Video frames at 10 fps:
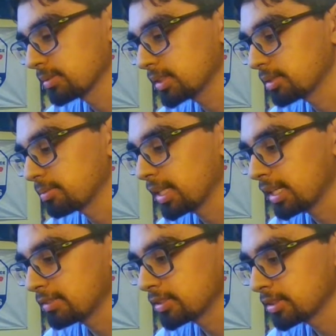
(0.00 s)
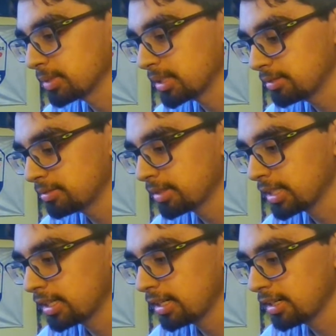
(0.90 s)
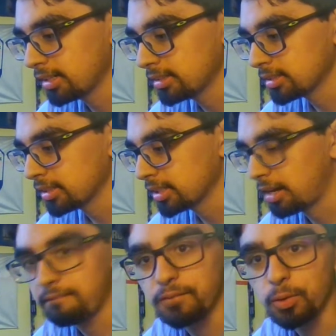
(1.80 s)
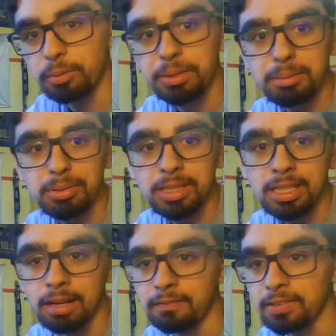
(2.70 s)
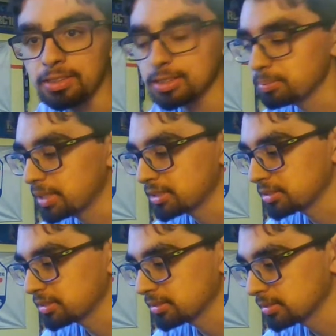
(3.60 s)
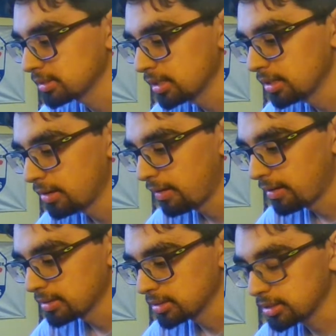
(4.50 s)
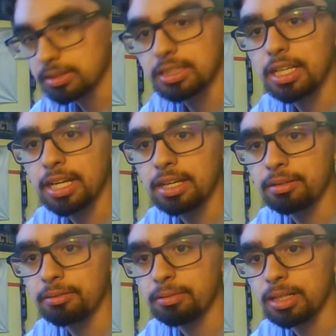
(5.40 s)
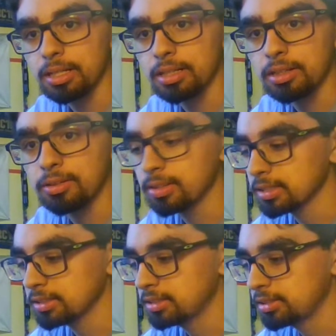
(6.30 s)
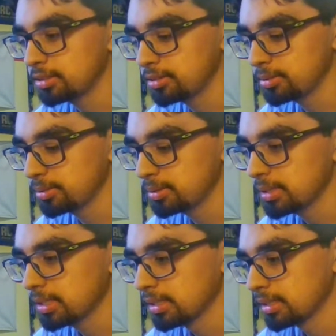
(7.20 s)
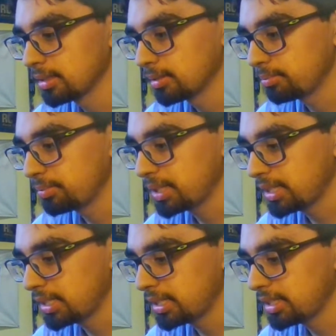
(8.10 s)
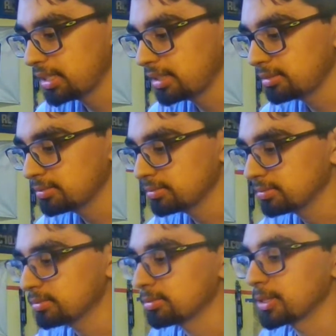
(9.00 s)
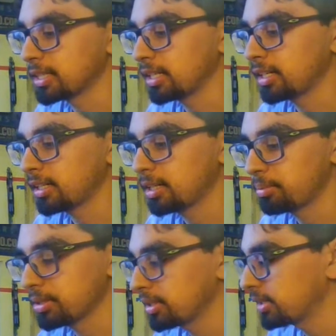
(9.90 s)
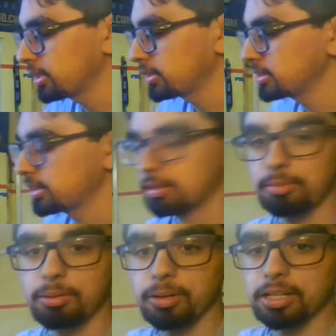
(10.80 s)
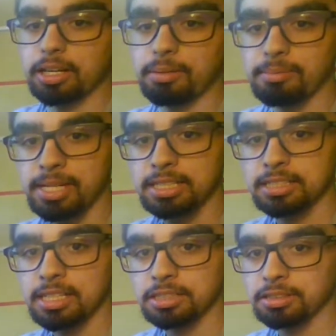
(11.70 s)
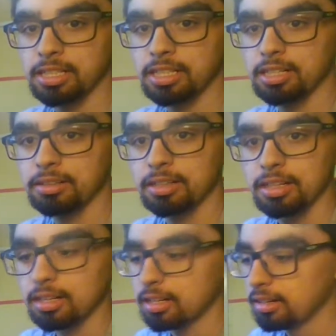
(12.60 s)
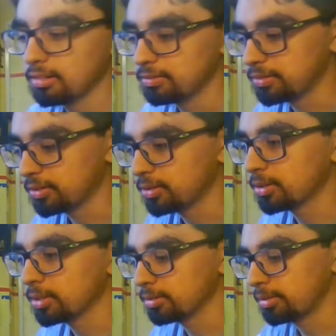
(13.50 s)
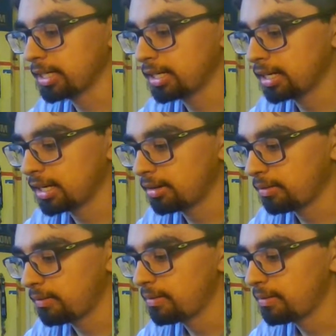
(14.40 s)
Turn my live stream off right there. I already got 4 people in. I feel special. So today we are going to be working on a couple of cars. I'm going to be working on my mini slash right here for right now.